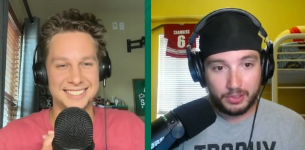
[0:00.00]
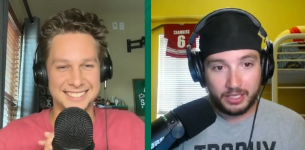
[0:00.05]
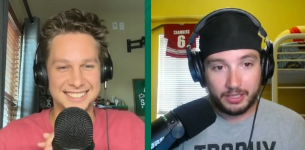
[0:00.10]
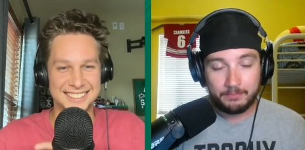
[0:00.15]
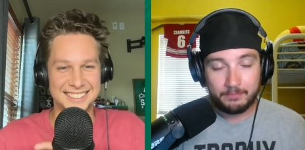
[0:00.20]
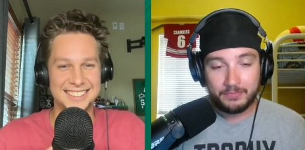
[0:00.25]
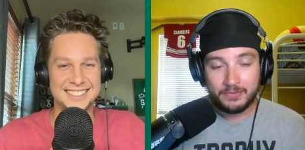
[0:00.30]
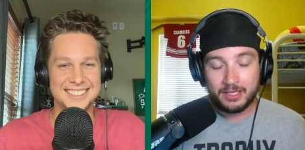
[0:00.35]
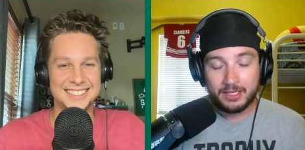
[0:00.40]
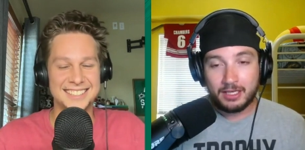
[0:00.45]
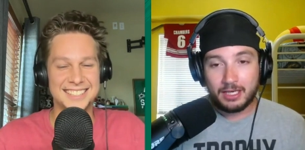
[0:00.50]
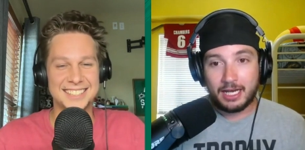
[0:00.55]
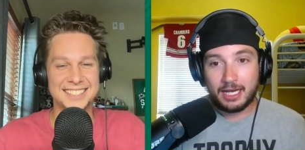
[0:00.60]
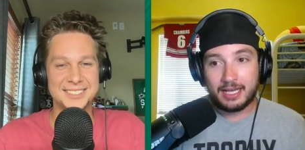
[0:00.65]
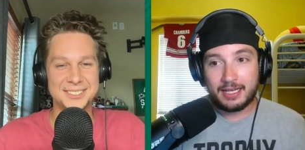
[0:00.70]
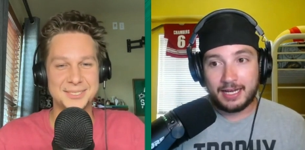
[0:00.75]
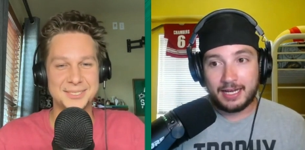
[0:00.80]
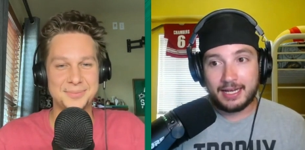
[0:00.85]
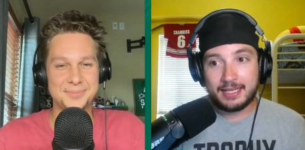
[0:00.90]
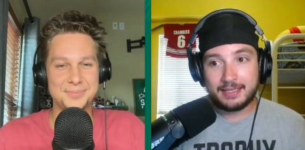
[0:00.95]
Speaker 1: but yeah.
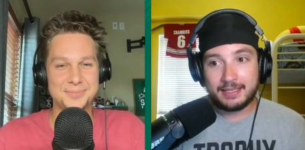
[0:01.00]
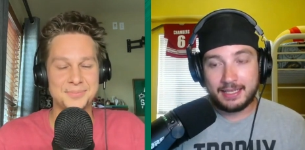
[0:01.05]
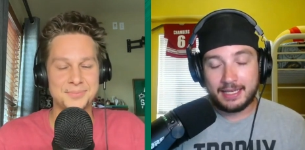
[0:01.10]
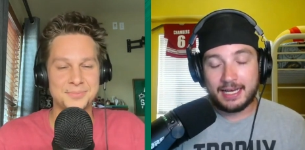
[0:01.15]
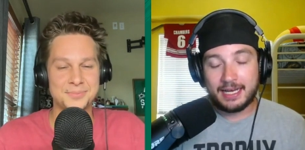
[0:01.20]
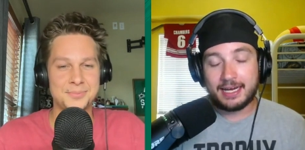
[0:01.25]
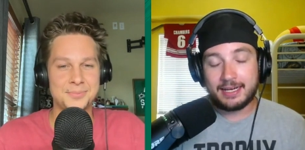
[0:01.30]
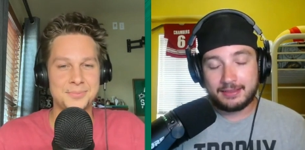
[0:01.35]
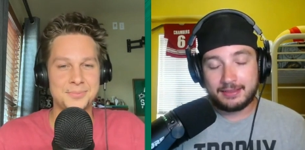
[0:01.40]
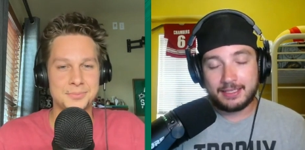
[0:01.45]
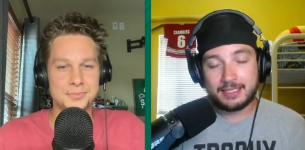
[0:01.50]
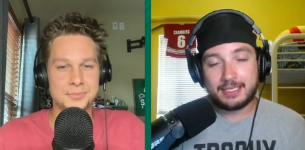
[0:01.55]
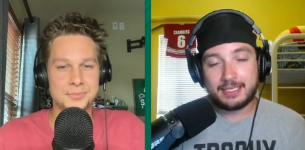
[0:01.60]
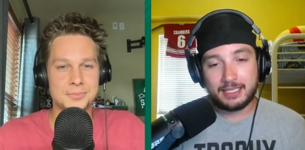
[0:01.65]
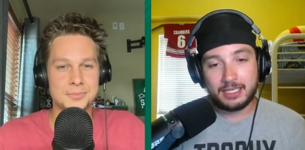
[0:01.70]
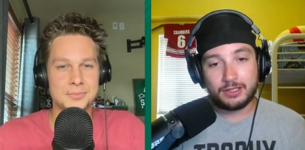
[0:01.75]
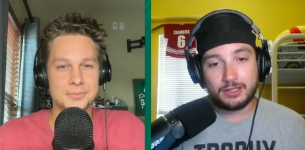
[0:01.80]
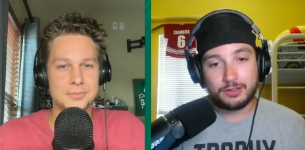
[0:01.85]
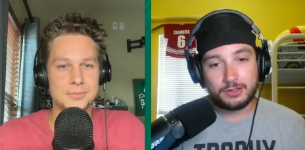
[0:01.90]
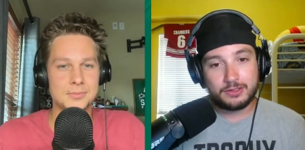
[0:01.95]
I, I I think
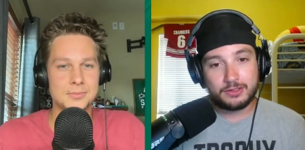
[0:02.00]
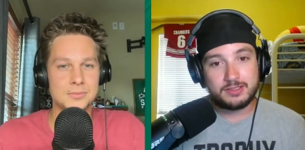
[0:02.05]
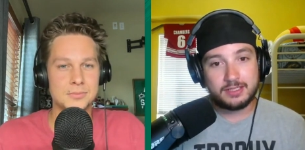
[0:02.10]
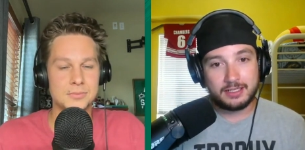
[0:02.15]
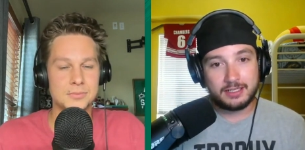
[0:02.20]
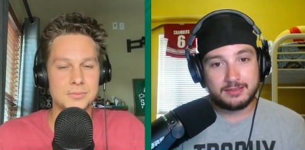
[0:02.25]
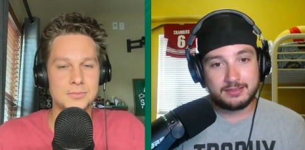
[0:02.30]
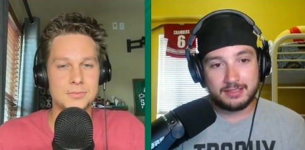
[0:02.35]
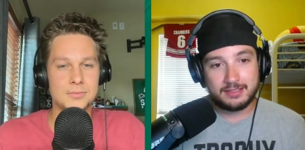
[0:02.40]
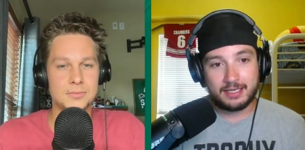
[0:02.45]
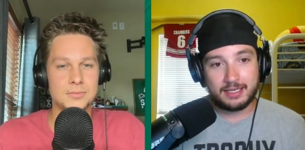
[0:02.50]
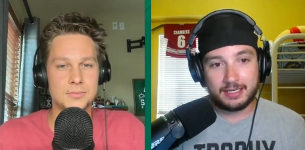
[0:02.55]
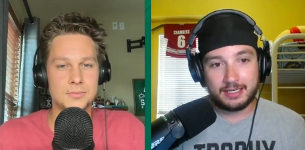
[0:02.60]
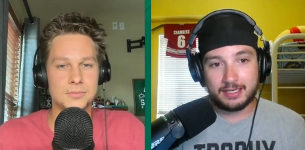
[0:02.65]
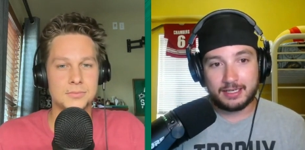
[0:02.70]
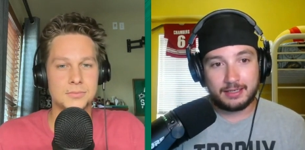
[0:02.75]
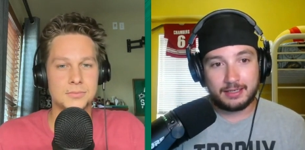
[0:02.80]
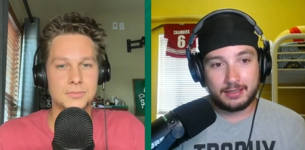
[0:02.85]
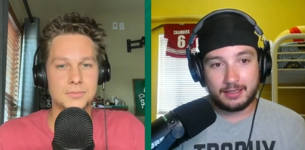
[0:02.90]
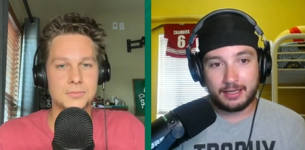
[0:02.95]
he understands that,
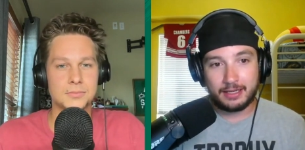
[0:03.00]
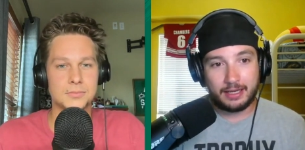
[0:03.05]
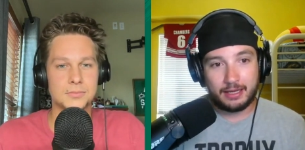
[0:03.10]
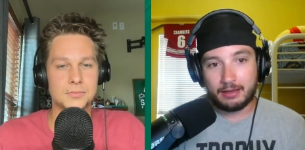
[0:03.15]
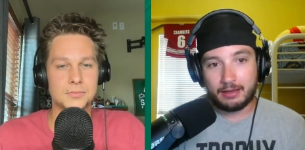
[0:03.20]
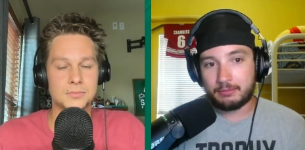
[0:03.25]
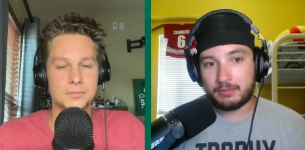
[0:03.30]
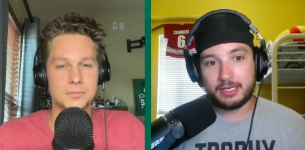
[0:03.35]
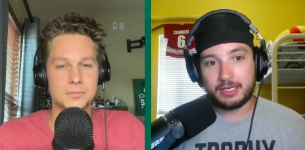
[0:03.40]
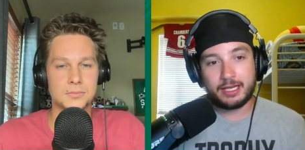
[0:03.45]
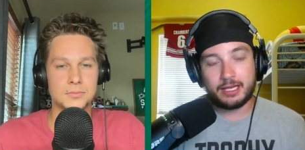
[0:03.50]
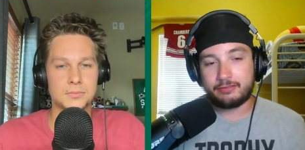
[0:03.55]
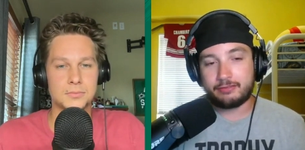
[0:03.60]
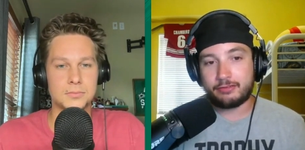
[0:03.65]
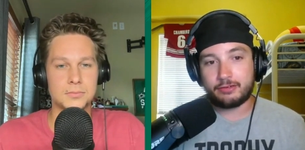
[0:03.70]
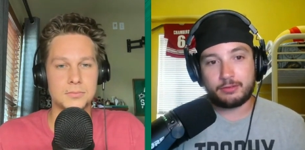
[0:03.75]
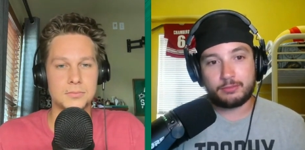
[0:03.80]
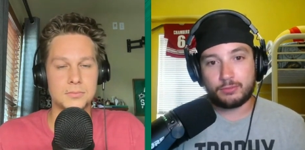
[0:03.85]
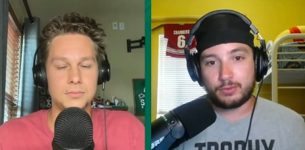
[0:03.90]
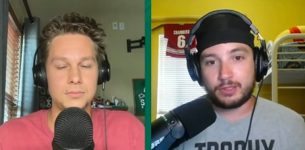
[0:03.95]
and uh, I mean
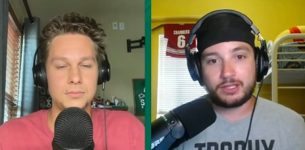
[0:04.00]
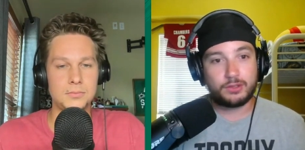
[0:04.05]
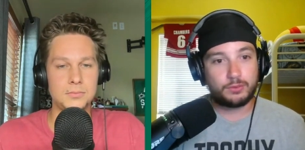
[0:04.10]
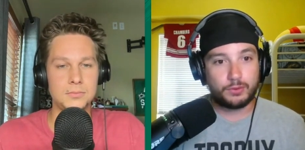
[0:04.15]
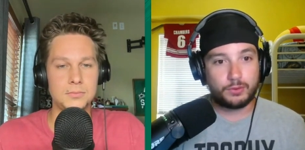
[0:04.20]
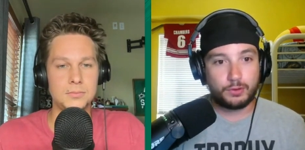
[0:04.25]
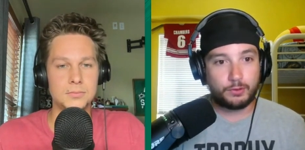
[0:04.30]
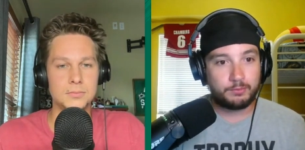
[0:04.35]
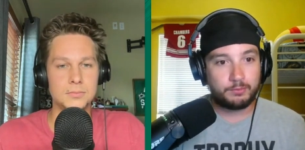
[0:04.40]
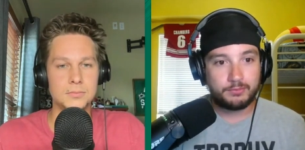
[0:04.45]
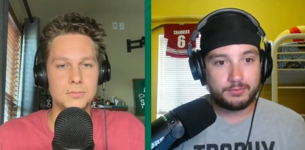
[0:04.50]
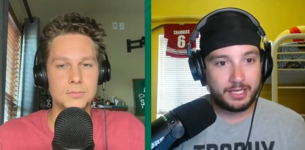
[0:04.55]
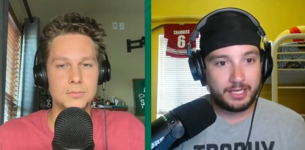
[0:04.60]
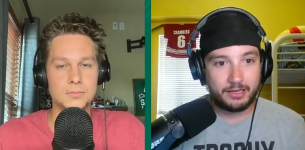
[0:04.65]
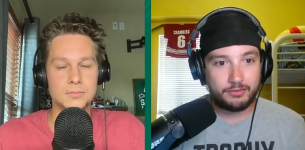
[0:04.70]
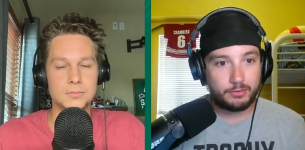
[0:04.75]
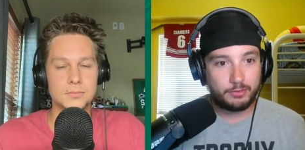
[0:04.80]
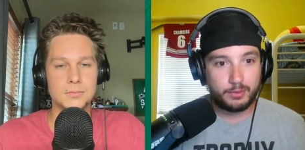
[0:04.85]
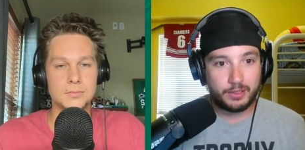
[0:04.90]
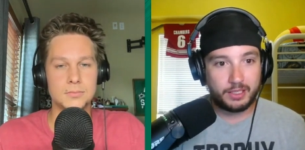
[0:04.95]
every read the room,
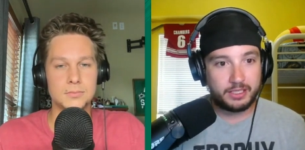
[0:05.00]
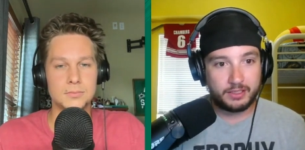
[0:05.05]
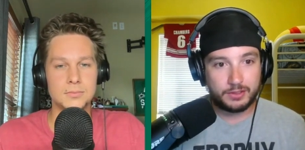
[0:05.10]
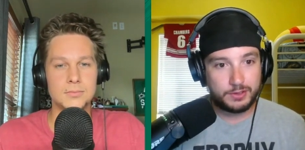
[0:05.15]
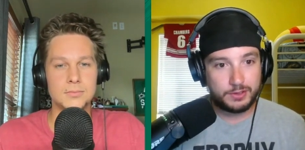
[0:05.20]
everybody